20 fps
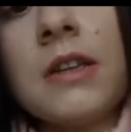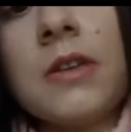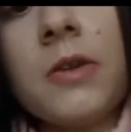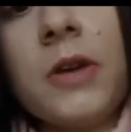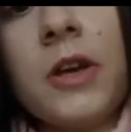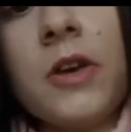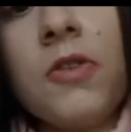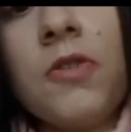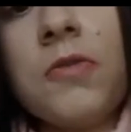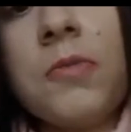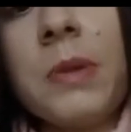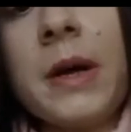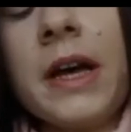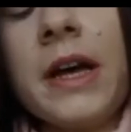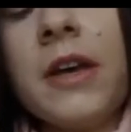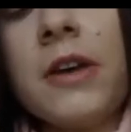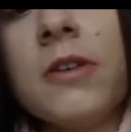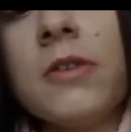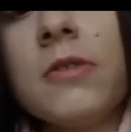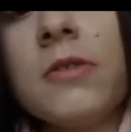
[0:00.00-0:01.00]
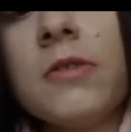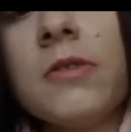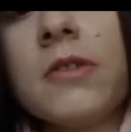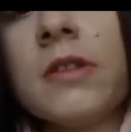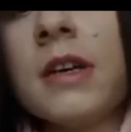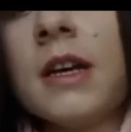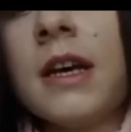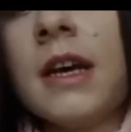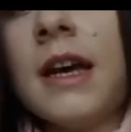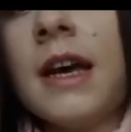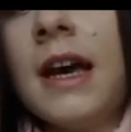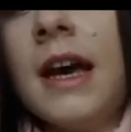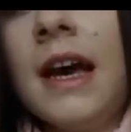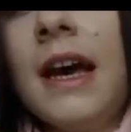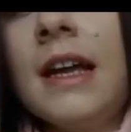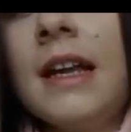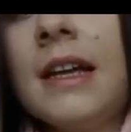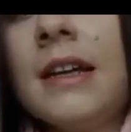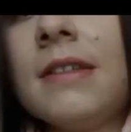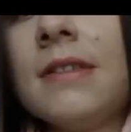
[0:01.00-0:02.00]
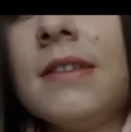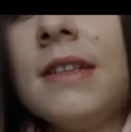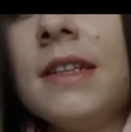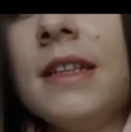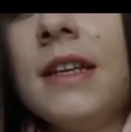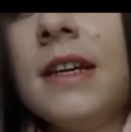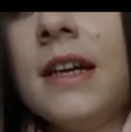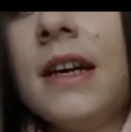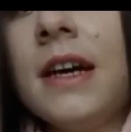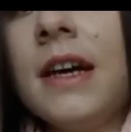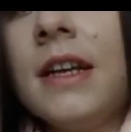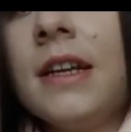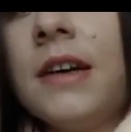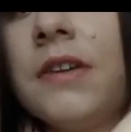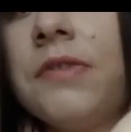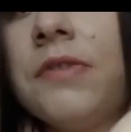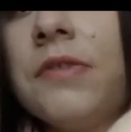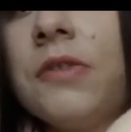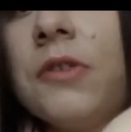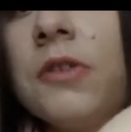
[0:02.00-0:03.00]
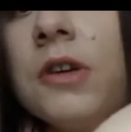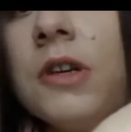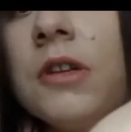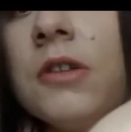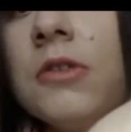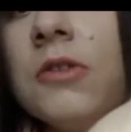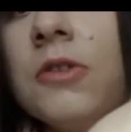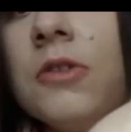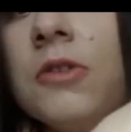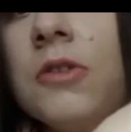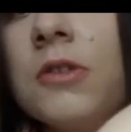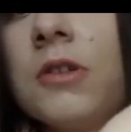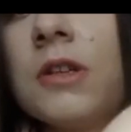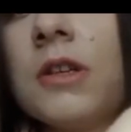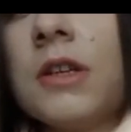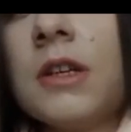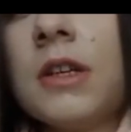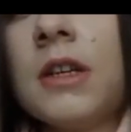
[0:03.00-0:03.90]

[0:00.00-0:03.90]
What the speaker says: £12, and I seen it and I thought it looked